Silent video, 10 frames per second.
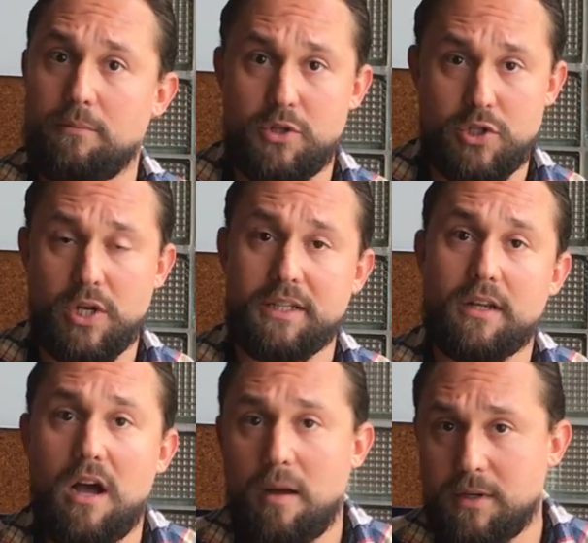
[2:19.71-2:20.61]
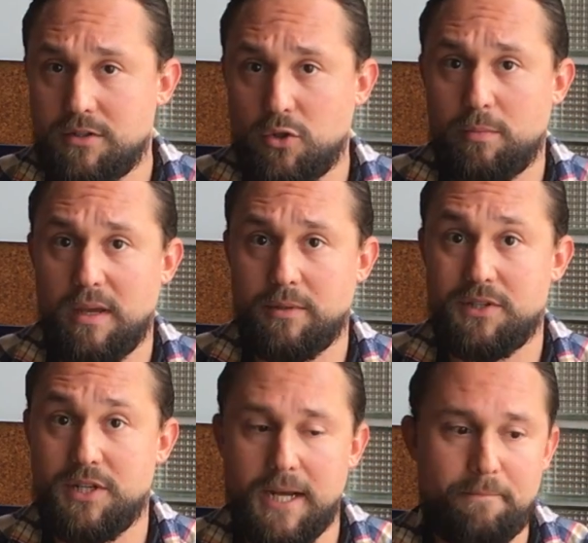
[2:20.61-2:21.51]
just look at the comments and you'll be able to
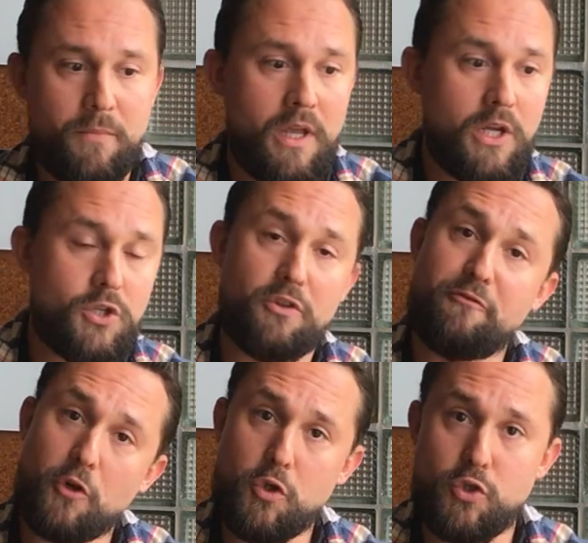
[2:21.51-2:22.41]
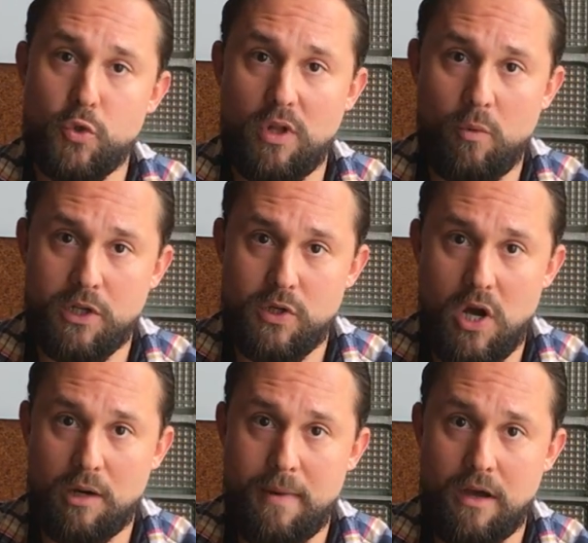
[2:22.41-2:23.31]
see it. So the first tool I want to
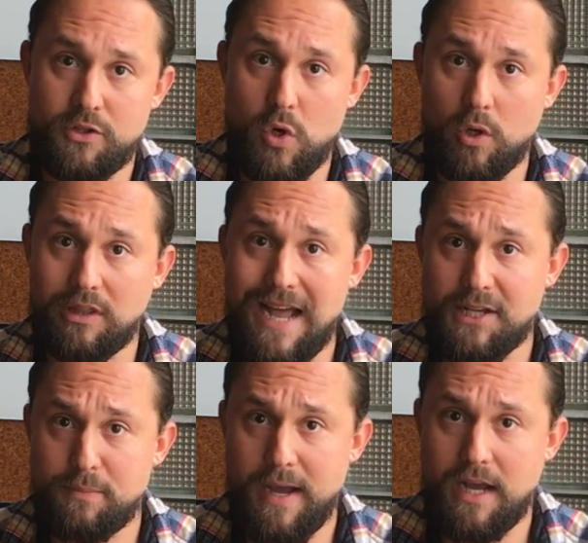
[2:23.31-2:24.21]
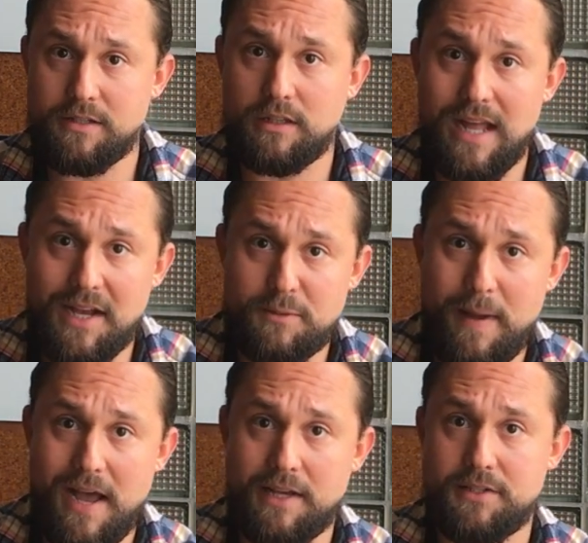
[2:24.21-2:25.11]
talk about is called LastPass. And
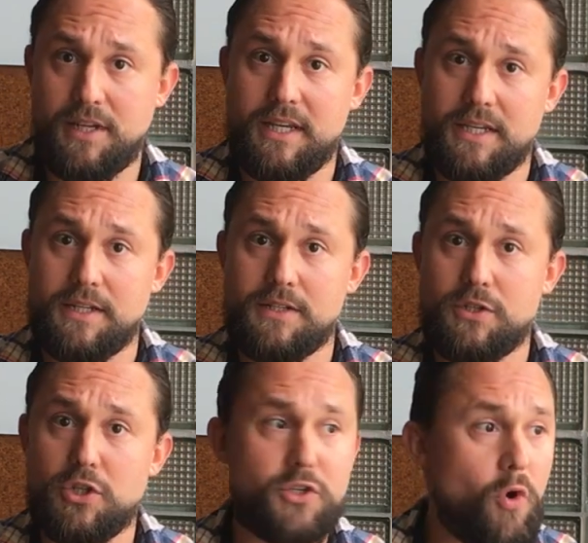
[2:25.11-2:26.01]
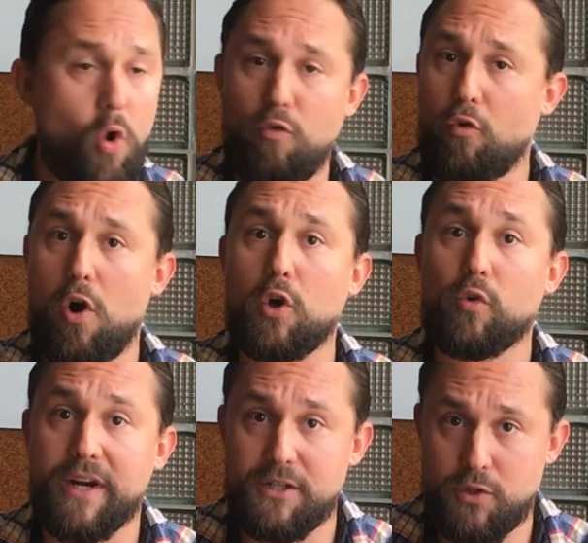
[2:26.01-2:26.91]
LastPass is just an overall
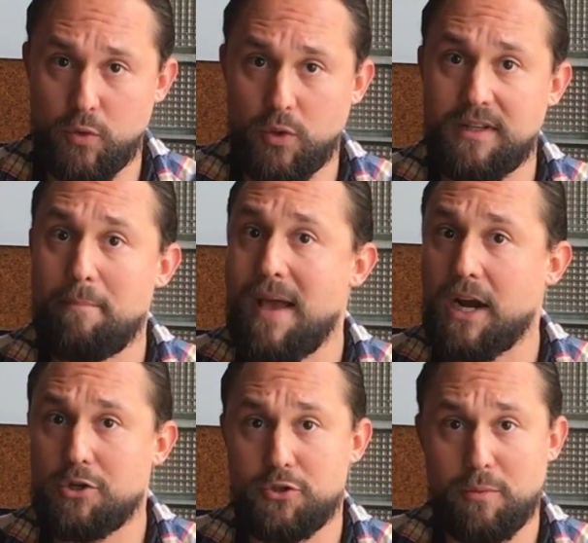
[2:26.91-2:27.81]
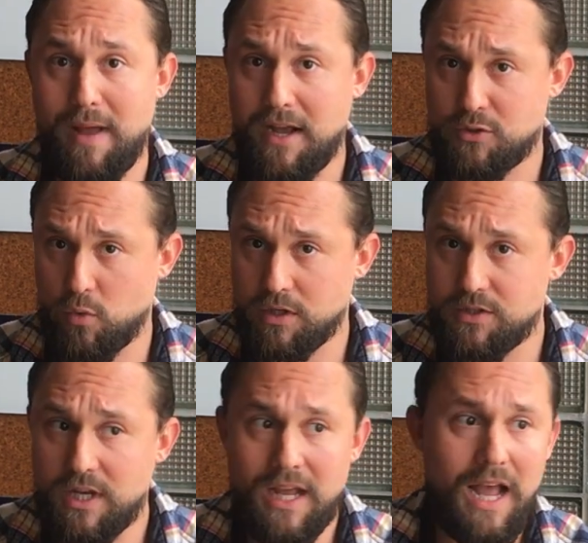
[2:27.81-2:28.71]
great tool that manages your
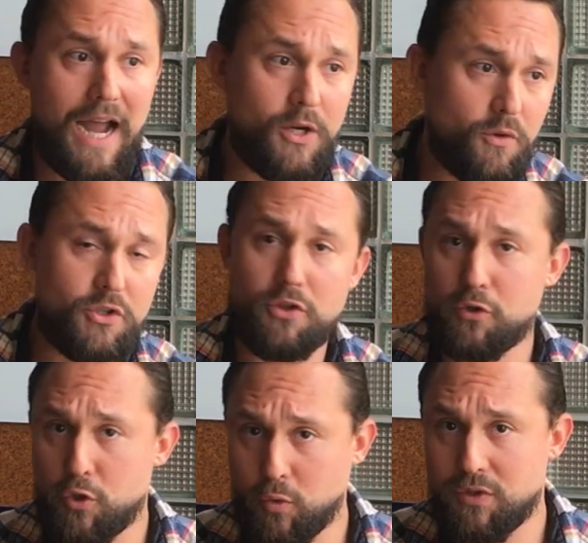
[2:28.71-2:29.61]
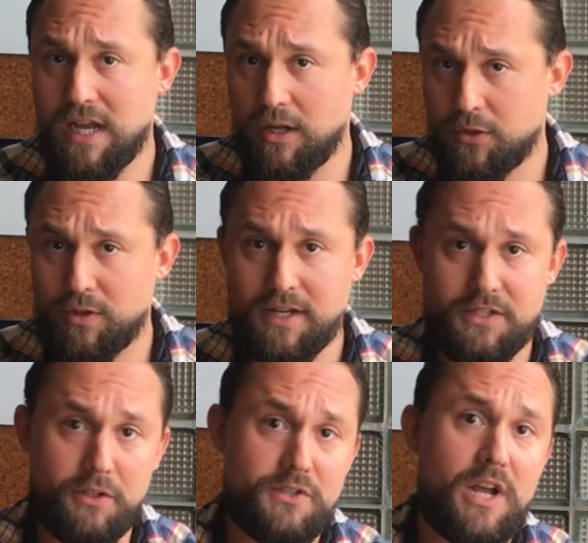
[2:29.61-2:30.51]
passwords. I know there's other tools out there like
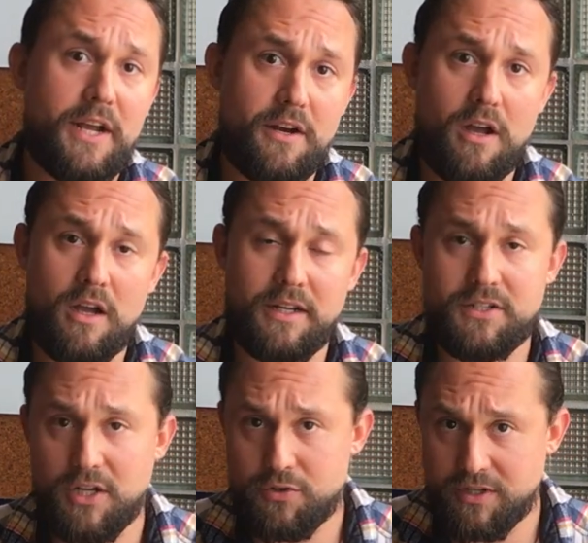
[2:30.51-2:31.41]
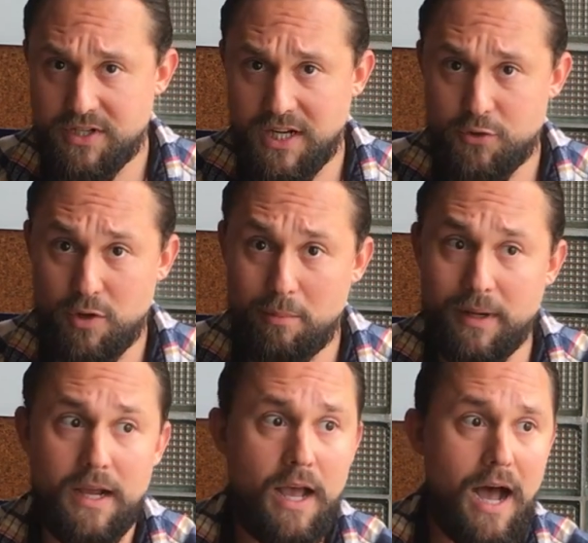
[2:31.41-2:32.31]
Single Sign-On, et cetera,
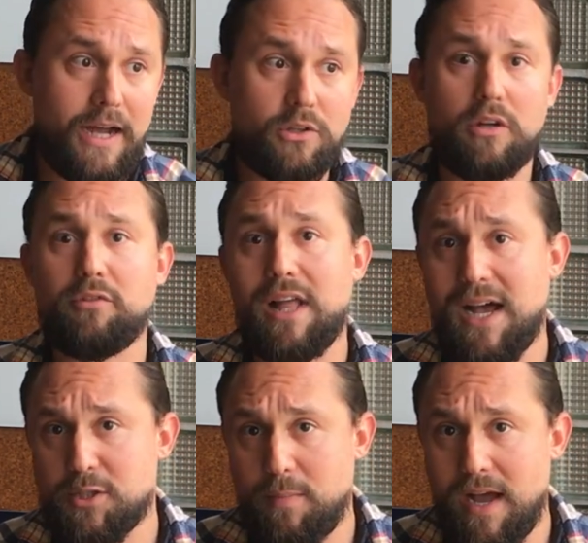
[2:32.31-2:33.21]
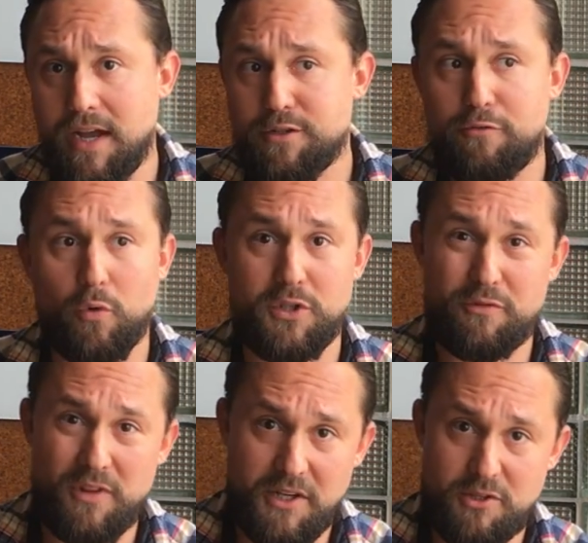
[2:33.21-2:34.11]
but I love LastPass for its
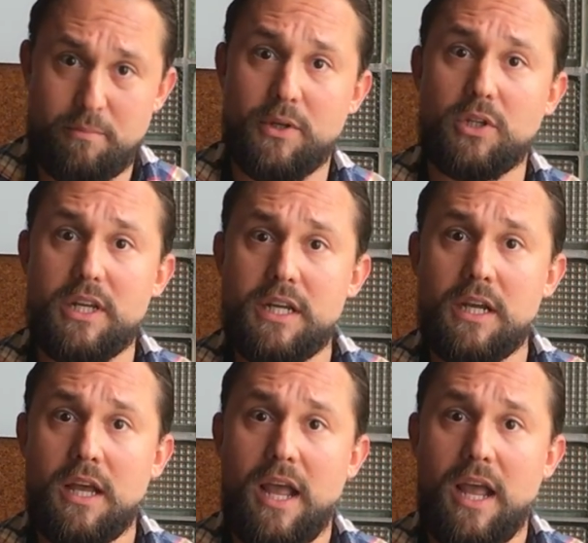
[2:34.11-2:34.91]
flexibility,